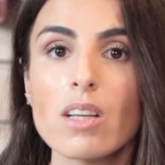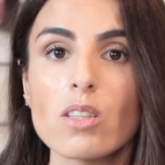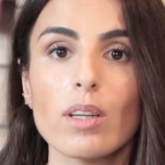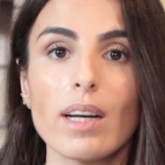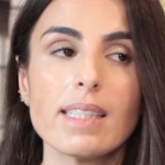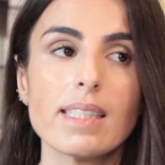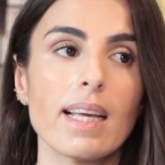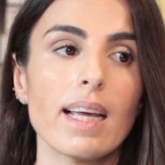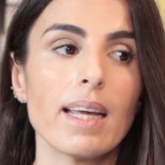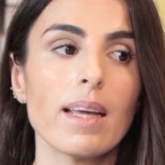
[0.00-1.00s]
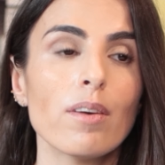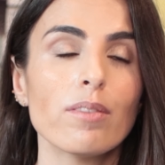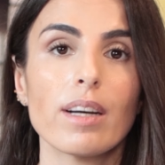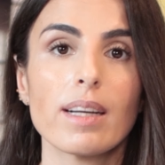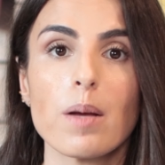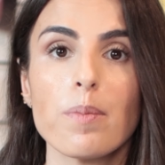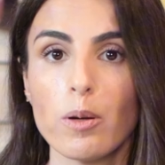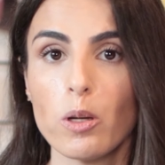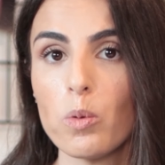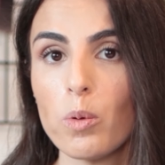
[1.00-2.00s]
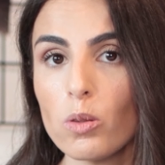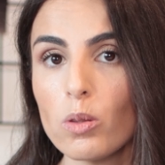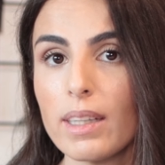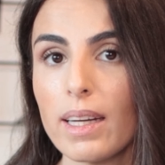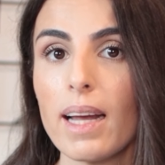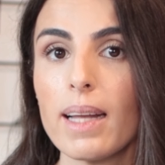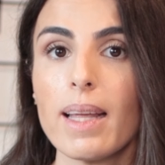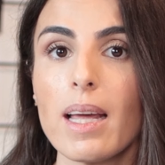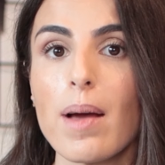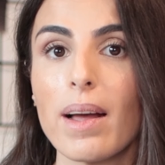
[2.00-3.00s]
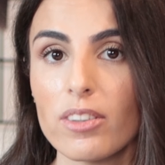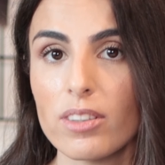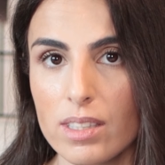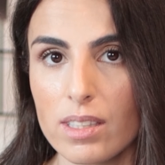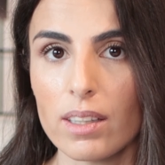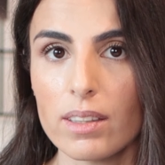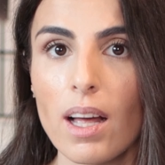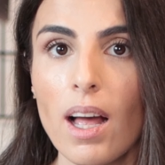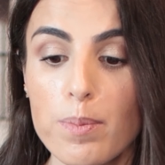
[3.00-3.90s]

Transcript: So let's say, for example, you want to create a maintenance guide,